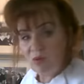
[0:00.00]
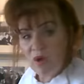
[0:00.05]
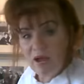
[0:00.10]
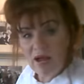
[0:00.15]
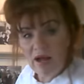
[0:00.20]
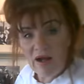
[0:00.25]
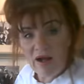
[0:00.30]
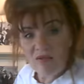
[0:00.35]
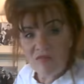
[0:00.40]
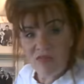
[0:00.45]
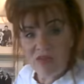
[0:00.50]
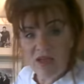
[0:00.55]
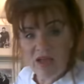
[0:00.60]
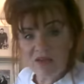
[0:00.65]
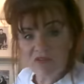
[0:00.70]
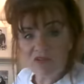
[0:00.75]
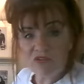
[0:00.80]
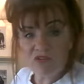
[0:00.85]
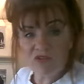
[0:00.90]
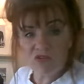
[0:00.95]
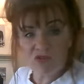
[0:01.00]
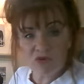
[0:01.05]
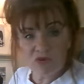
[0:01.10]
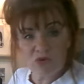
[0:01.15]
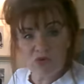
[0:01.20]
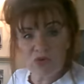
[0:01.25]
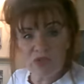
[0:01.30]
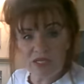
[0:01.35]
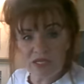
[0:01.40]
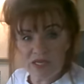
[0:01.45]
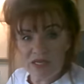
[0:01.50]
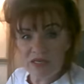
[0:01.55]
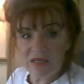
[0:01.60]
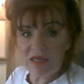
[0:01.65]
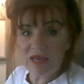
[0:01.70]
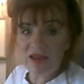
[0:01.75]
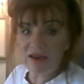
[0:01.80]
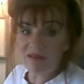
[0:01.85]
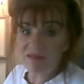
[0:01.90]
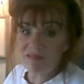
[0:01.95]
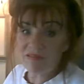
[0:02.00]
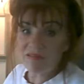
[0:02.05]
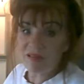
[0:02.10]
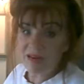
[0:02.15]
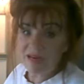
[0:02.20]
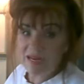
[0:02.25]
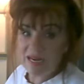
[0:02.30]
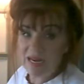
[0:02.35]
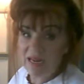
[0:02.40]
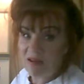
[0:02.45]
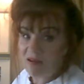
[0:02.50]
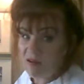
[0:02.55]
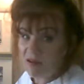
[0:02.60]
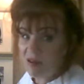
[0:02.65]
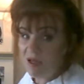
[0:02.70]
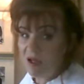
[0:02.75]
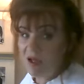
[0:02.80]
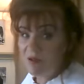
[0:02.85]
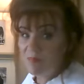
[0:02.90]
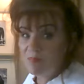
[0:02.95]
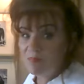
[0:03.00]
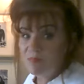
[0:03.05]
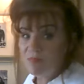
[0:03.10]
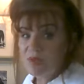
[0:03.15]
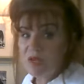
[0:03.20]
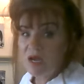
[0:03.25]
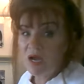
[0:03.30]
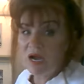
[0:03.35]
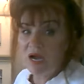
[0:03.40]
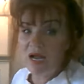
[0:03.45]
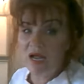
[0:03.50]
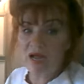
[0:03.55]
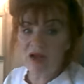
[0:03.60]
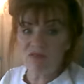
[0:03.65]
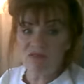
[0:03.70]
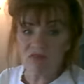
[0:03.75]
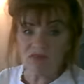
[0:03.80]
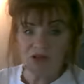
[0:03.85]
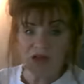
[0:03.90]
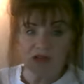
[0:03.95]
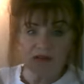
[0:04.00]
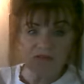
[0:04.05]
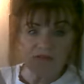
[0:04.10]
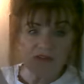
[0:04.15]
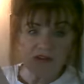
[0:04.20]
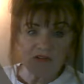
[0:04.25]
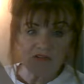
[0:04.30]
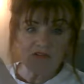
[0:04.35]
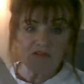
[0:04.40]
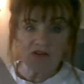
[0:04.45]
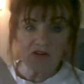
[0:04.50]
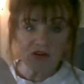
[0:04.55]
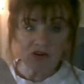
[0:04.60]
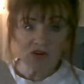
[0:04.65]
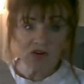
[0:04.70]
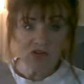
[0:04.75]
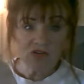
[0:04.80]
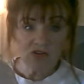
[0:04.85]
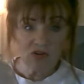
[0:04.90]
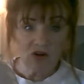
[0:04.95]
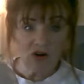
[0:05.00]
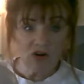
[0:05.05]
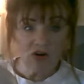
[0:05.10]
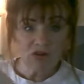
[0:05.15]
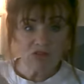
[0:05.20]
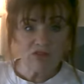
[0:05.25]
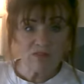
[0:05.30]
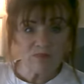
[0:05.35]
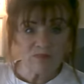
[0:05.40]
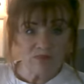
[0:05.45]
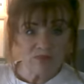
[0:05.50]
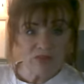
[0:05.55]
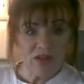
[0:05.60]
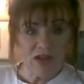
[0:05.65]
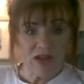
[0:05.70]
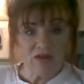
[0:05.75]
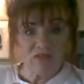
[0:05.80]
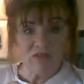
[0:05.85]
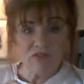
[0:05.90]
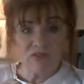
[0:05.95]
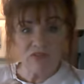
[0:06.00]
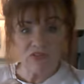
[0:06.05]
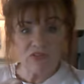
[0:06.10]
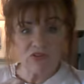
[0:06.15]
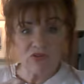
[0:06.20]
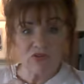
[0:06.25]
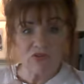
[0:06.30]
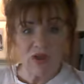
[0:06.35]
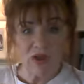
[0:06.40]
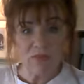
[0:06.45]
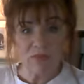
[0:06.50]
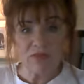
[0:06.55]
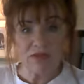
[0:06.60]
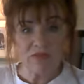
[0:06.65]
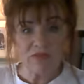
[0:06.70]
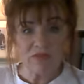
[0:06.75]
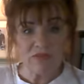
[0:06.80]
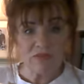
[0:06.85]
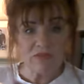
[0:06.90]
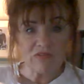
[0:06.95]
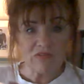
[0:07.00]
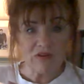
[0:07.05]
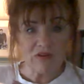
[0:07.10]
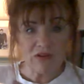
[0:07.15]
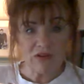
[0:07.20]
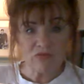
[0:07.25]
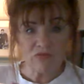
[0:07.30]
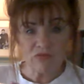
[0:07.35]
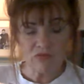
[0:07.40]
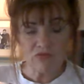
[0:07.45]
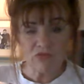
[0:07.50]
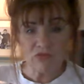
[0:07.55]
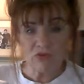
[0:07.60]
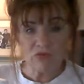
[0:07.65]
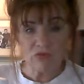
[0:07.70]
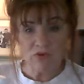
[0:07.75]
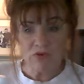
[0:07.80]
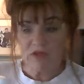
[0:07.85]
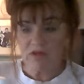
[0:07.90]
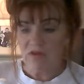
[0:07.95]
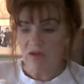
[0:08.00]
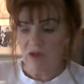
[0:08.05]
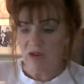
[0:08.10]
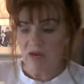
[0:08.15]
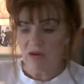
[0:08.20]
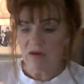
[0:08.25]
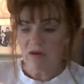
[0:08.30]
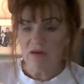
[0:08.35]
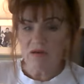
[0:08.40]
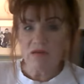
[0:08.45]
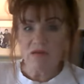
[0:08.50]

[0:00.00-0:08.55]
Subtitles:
have that has a screw lid, like since I can a lot, I have a lot of these vinegar jars. They have a screw top lid, and this is screwed really tight.